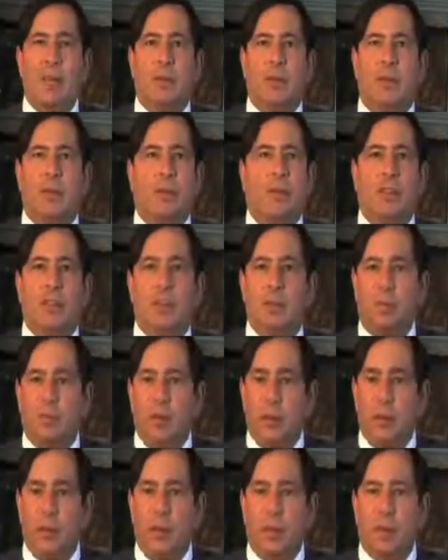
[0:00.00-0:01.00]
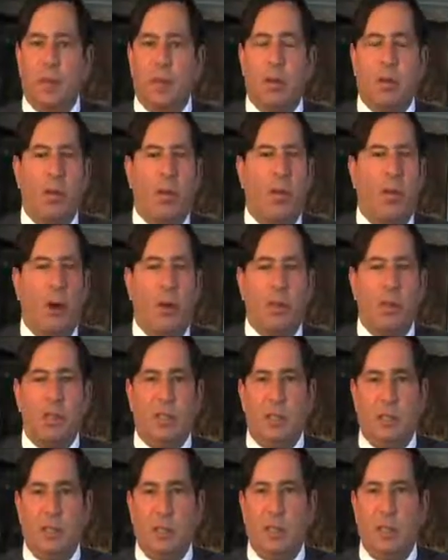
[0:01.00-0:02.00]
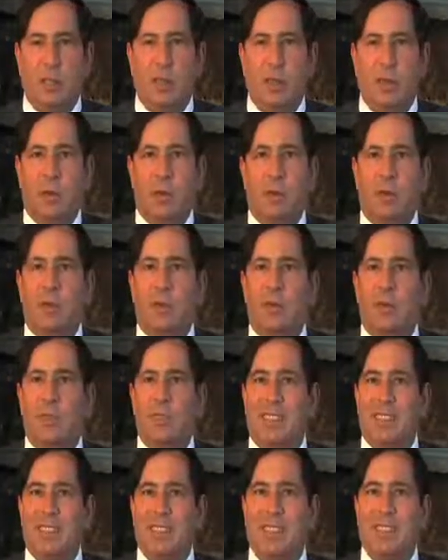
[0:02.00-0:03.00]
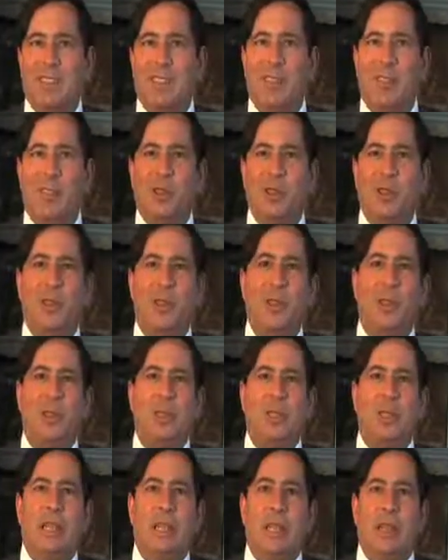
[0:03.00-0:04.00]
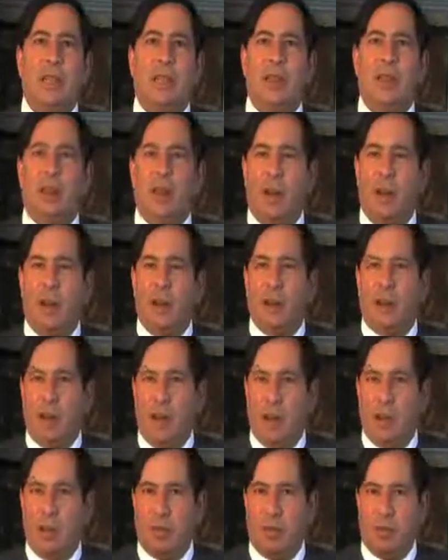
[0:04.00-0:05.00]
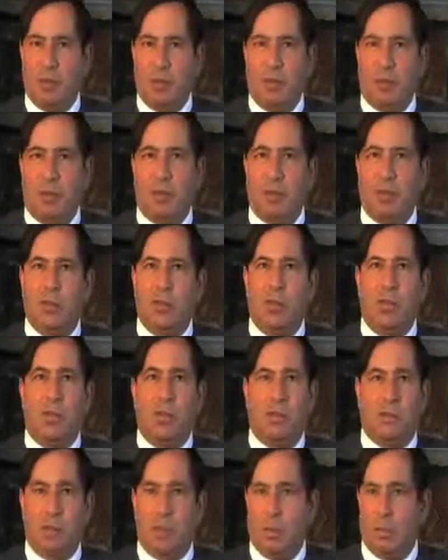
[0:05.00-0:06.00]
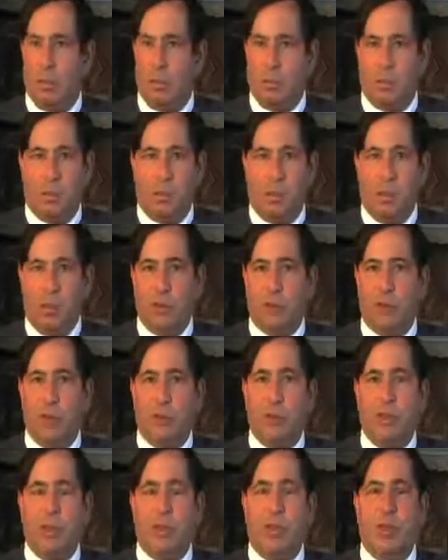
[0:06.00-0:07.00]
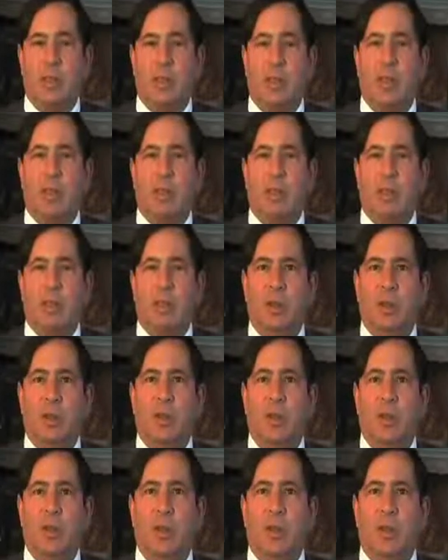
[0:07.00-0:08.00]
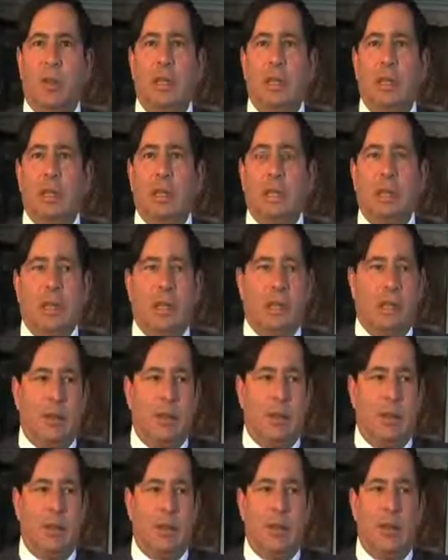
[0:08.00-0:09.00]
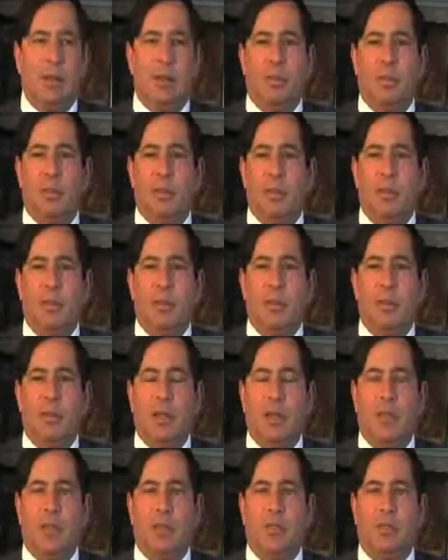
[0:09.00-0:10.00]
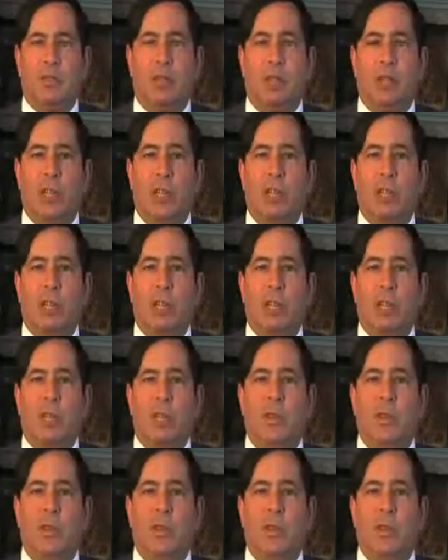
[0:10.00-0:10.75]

their sport, obviously there would be substantial economic damages from losing their livelihood, and depending upon the extent